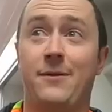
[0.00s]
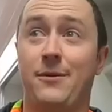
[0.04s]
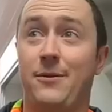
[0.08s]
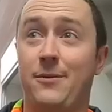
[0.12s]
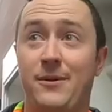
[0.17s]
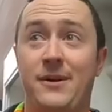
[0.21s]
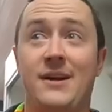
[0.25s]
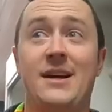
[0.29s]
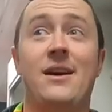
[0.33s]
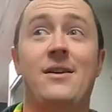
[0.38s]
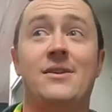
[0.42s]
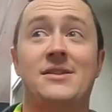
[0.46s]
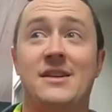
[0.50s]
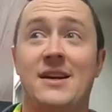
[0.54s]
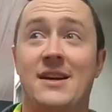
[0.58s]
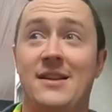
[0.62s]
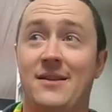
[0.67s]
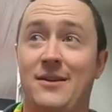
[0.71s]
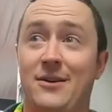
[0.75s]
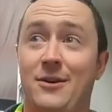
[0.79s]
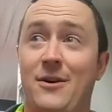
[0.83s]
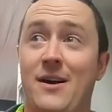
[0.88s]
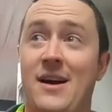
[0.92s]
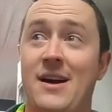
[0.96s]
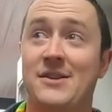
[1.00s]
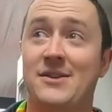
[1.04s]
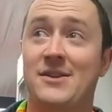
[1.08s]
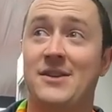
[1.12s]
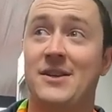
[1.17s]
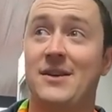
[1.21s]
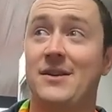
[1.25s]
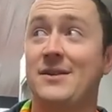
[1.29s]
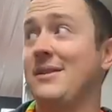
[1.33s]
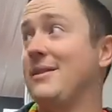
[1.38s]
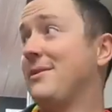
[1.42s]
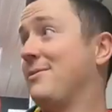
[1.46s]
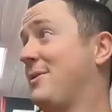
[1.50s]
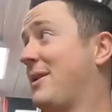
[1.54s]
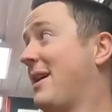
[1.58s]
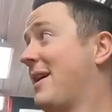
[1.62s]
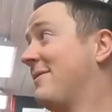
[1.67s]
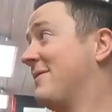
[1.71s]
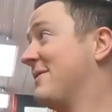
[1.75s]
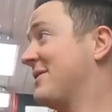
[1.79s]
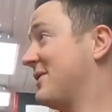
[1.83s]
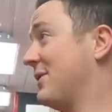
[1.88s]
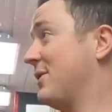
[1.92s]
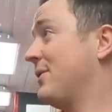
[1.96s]
for three dollars at their garage sale, since we
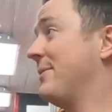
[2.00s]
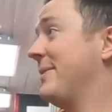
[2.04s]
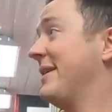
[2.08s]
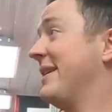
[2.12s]
have so